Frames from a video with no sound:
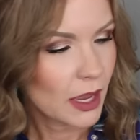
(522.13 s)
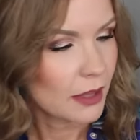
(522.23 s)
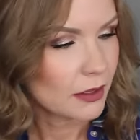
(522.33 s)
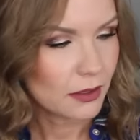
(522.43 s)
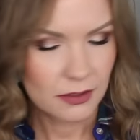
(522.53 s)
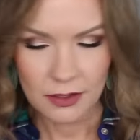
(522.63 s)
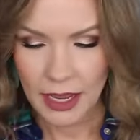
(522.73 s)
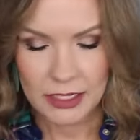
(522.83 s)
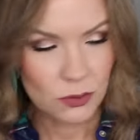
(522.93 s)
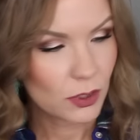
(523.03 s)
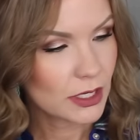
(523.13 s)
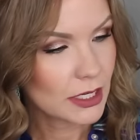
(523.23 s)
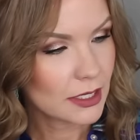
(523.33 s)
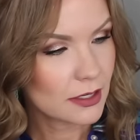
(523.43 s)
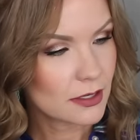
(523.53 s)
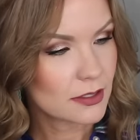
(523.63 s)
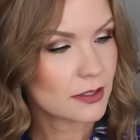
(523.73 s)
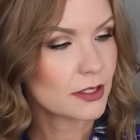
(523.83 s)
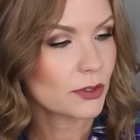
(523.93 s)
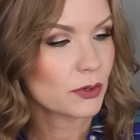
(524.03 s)
And then this last one is
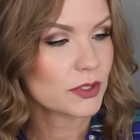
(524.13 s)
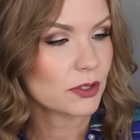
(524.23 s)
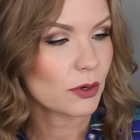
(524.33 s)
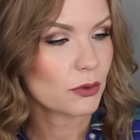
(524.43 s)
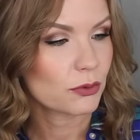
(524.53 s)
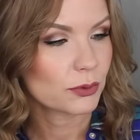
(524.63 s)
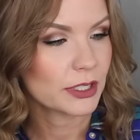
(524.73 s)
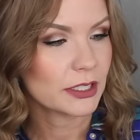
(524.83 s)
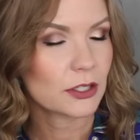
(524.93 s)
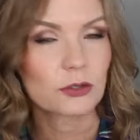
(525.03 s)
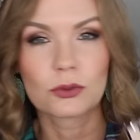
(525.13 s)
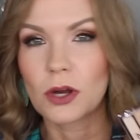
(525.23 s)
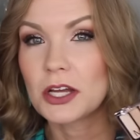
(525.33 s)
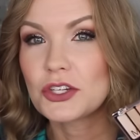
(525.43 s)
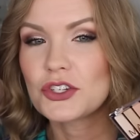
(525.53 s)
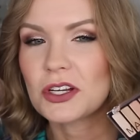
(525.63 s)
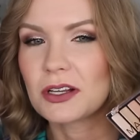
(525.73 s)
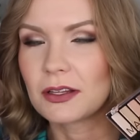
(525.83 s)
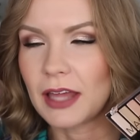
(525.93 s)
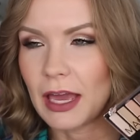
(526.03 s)
003 Grunge
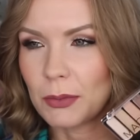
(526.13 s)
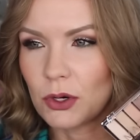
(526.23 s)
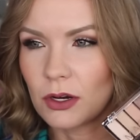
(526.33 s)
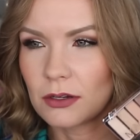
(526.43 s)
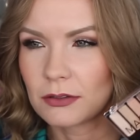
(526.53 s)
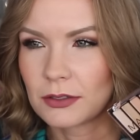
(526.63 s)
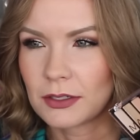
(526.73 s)
Glamour.